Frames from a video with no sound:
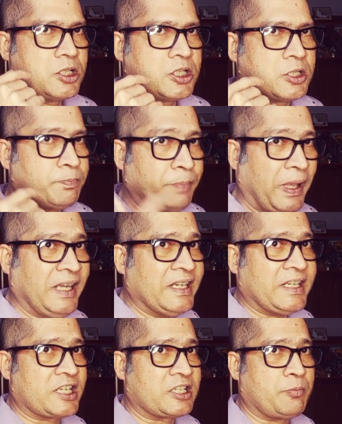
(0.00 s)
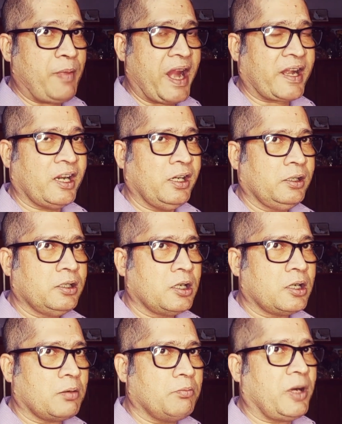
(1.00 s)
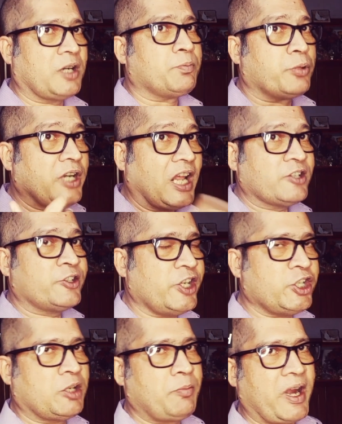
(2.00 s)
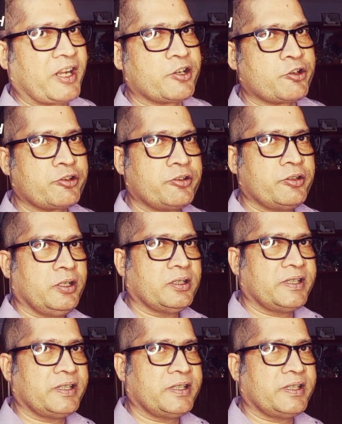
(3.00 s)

spelling doesn't matter, but pronunciation matters.